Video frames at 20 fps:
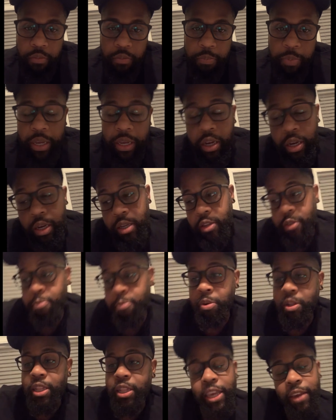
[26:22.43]
Because
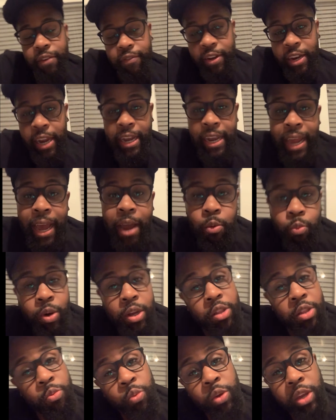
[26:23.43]
believe it or not,
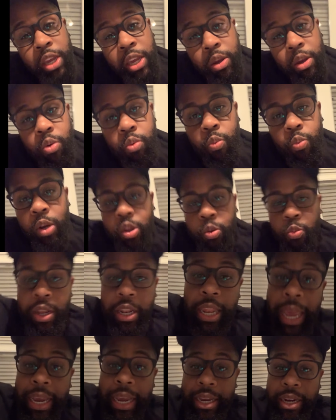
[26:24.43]
whether we
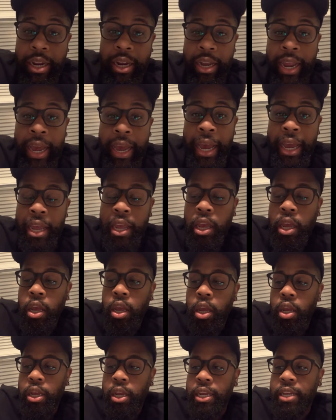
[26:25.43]
like it or not,
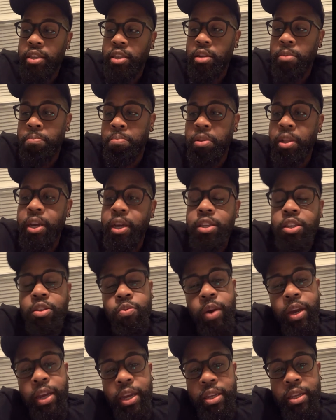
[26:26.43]
it's the blood,
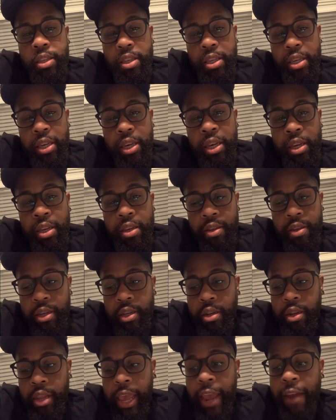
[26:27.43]
sweat, and tears and
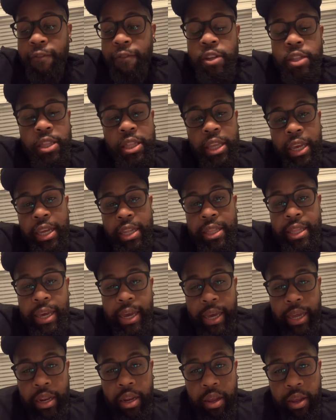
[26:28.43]
everything
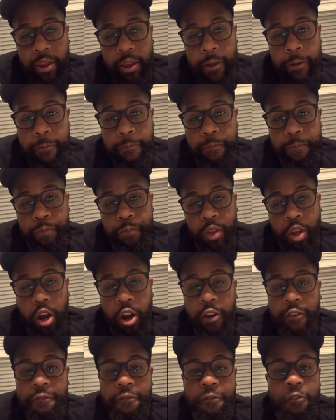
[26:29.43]
that
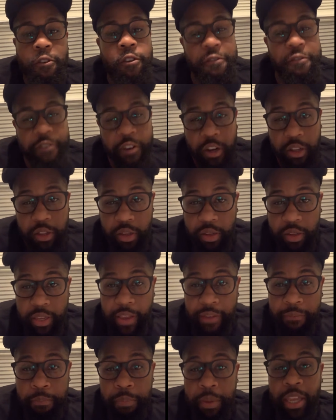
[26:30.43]
our forefathers
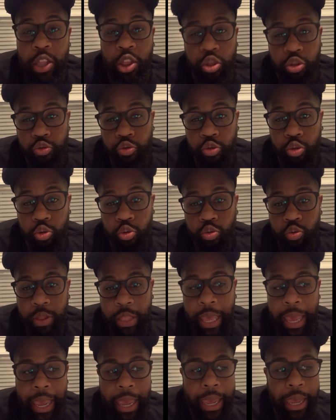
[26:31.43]
have been through
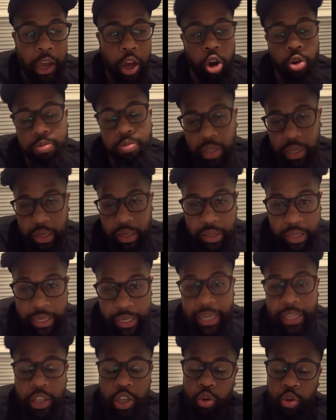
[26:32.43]
that helped us
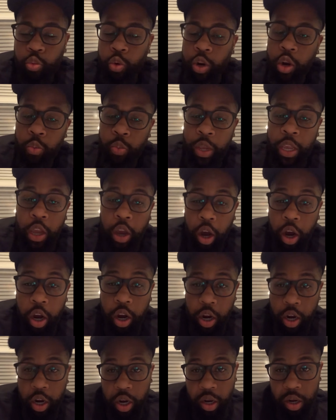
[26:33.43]
get to where we
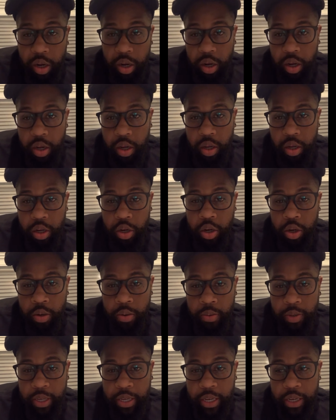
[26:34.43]
are. You know what
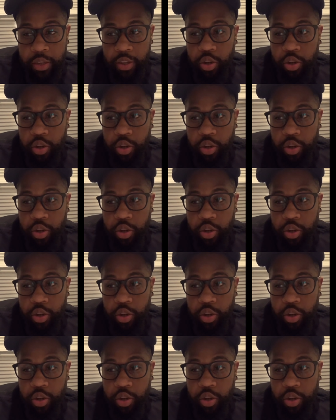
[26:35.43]
I'm saying?